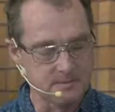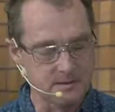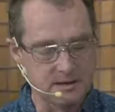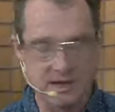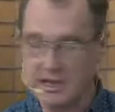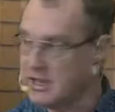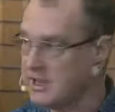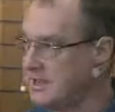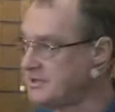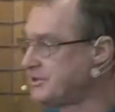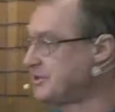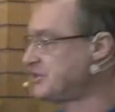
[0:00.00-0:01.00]

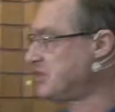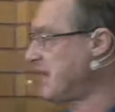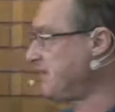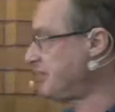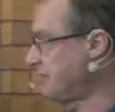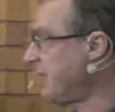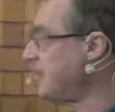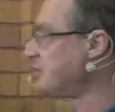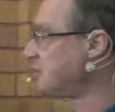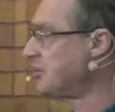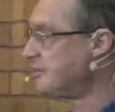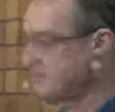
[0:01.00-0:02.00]
As the Sabbath day
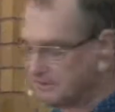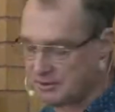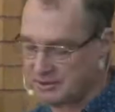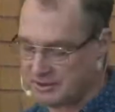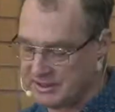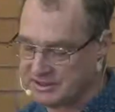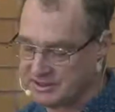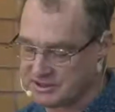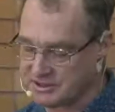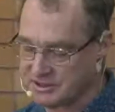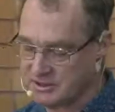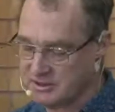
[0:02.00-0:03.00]
service progressed,